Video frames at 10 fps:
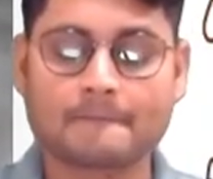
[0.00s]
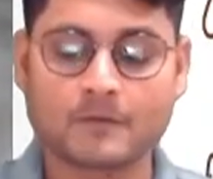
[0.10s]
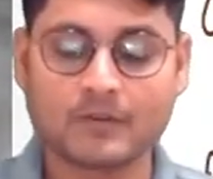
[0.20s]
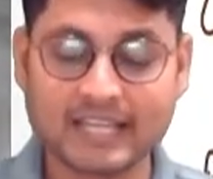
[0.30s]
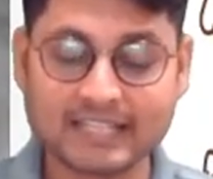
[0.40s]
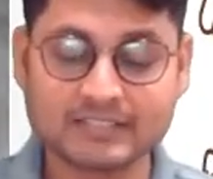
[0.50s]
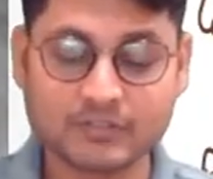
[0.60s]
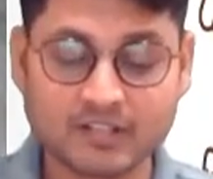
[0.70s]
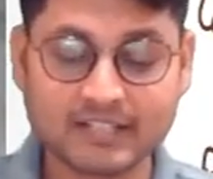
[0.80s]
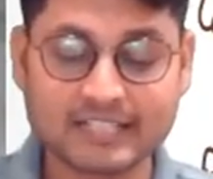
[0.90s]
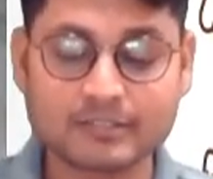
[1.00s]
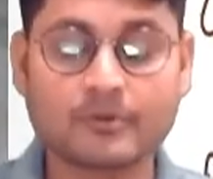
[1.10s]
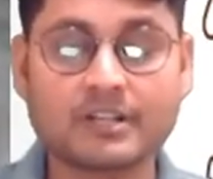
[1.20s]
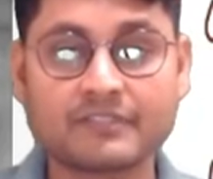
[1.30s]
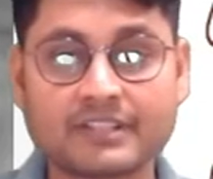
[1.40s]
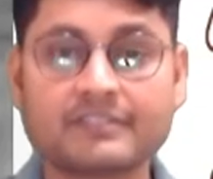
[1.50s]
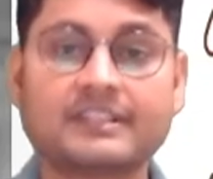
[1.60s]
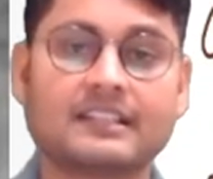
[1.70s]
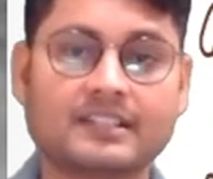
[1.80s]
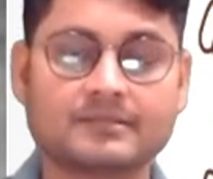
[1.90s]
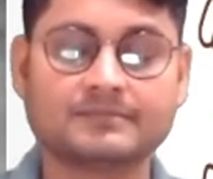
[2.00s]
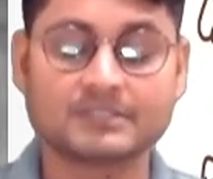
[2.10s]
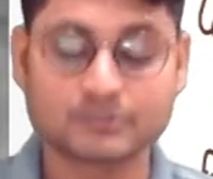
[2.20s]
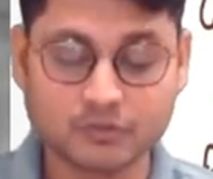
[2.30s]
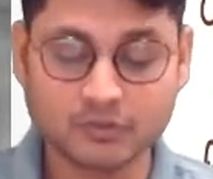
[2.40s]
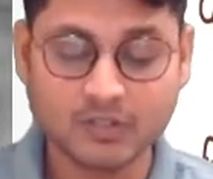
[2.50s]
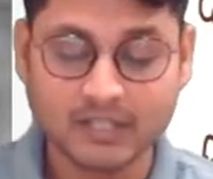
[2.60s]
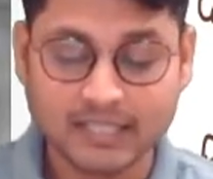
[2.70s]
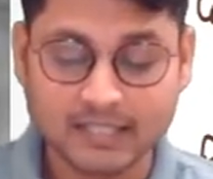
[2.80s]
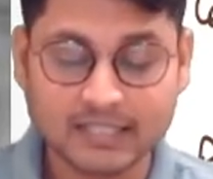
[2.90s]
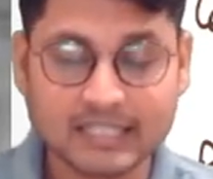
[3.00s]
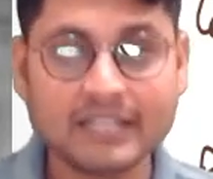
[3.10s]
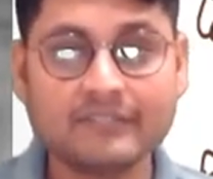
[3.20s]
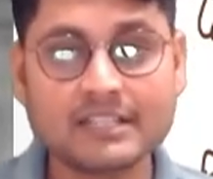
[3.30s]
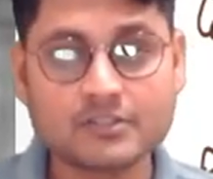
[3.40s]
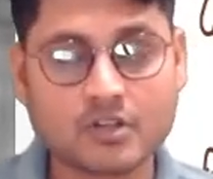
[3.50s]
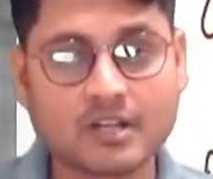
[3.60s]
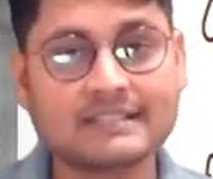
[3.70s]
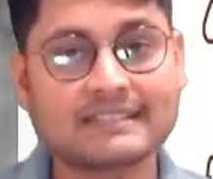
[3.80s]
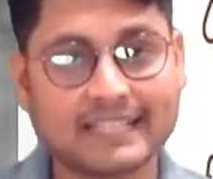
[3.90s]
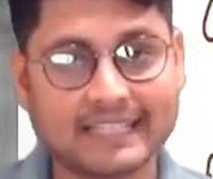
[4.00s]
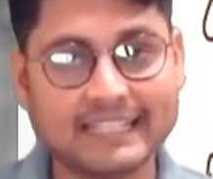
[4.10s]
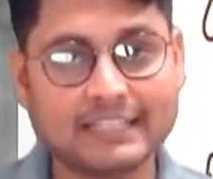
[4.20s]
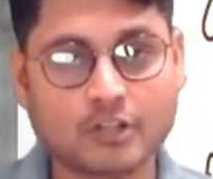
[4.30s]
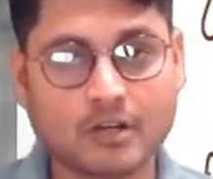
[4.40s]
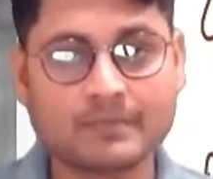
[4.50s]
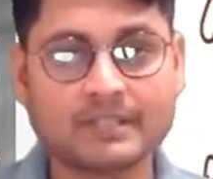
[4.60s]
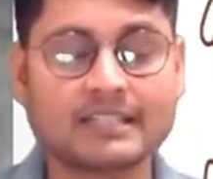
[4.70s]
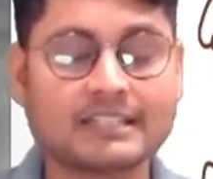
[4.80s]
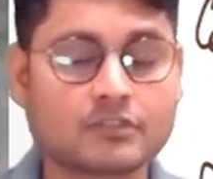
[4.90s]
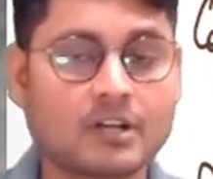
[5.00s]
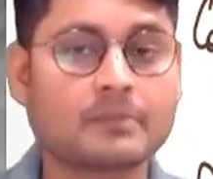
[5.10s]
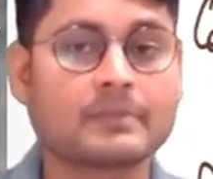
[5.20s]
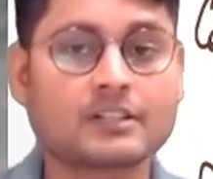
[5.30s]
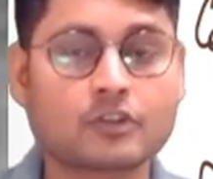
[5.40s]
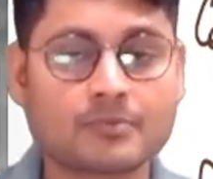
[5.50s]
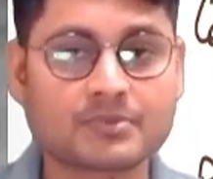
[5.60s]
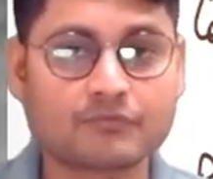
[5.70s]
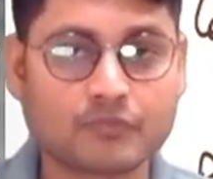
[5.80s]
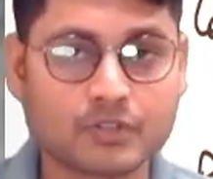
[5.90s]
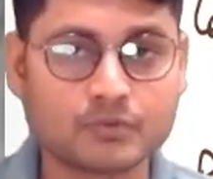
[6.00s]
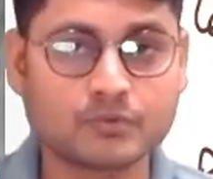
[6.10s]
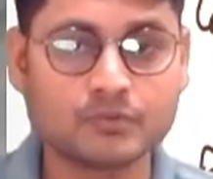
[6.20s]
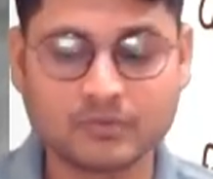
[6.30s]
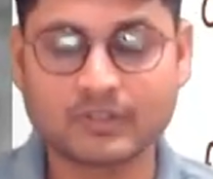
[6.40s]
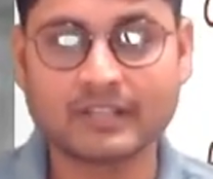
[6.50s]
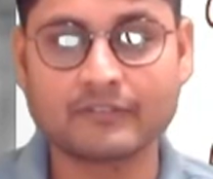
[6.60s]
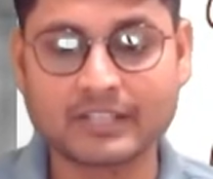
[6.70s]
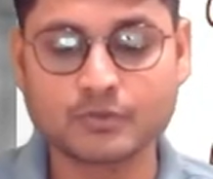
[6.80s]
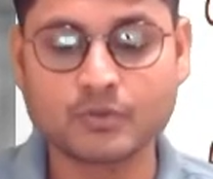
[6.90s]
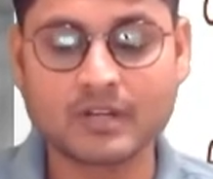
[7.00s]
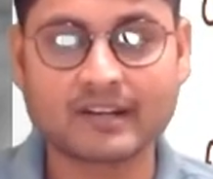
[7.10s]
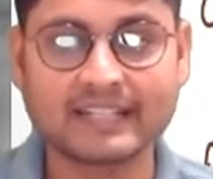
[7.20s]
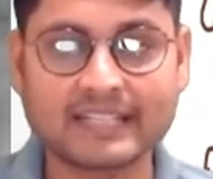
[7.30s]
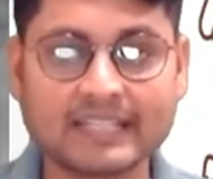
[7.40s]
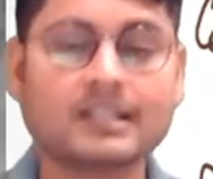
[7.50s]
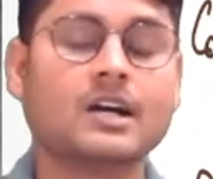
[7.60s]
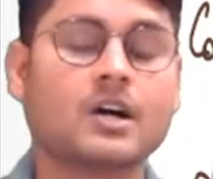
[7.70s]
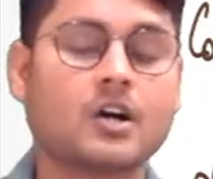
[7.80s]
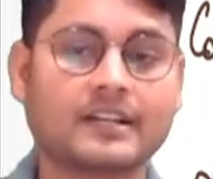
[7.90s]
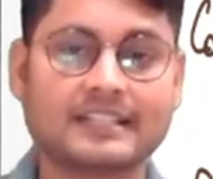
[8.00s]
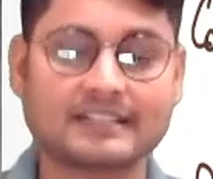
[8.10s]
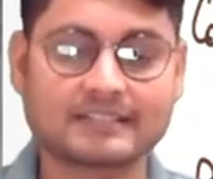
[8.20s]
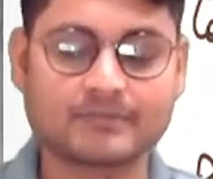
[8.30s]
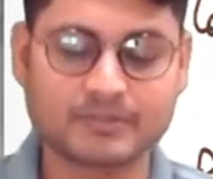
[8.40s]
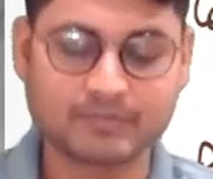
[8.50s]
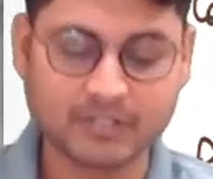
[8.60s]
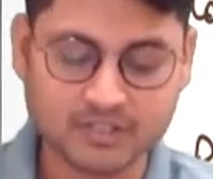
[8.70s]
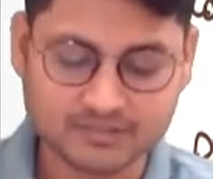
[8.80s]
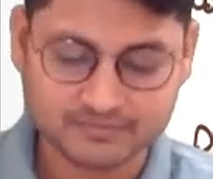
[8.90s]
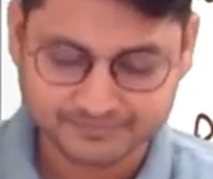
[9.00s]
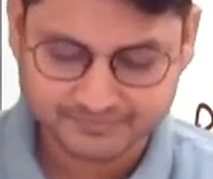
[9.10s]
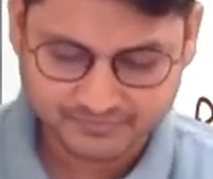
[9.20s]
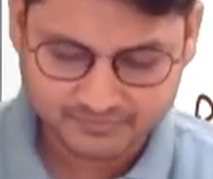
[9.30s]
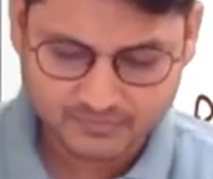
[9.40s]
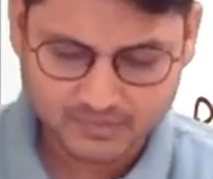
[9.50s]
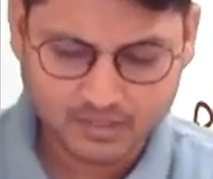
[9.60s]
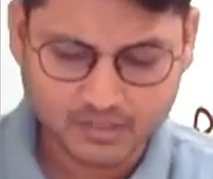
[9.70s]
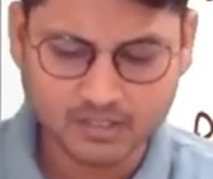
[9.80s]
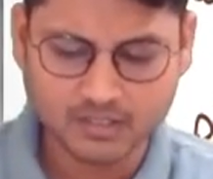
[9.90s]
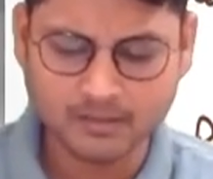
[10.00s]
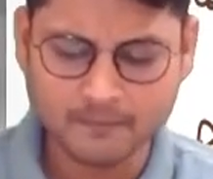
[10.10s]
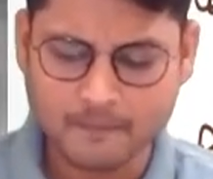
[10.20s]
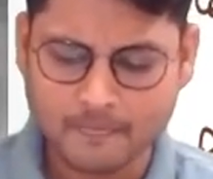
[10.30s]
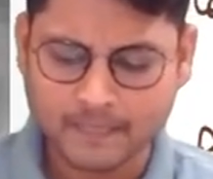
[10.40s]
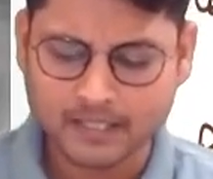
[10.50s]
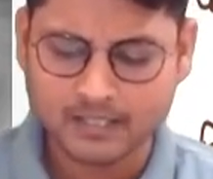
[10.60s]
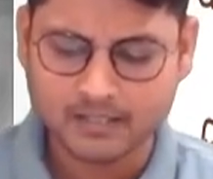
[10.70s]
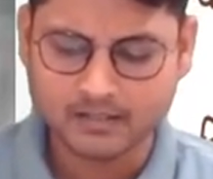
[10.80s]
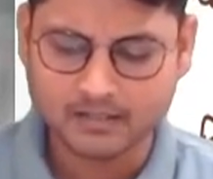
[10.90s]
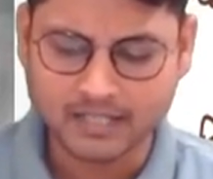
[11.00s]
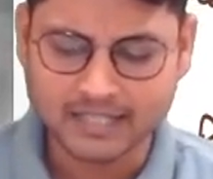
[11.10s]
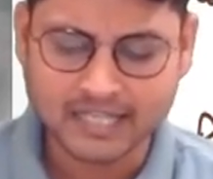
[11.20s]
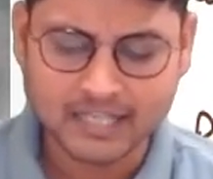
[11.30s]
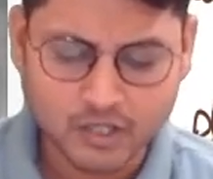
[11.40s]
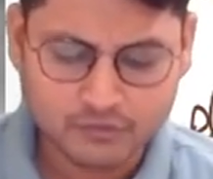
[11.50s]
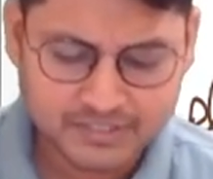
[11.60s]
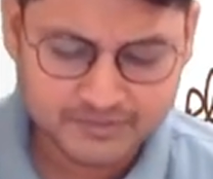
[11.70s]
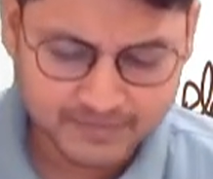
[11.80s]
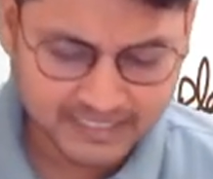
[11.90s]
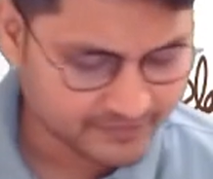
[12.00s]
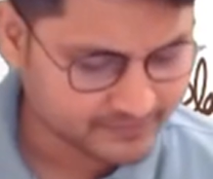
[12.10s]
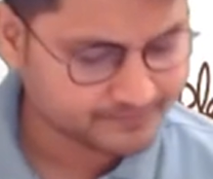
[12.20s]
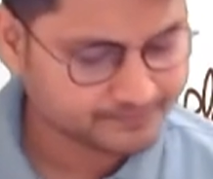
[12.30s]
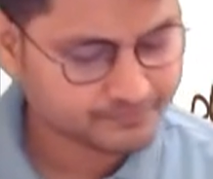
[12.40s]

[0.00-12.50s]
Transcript: Okay, I guess you're all getting the point very, very clear. So leaving choice any topic is not a better option for you, okay, when you are writing auditing subject, because I always believe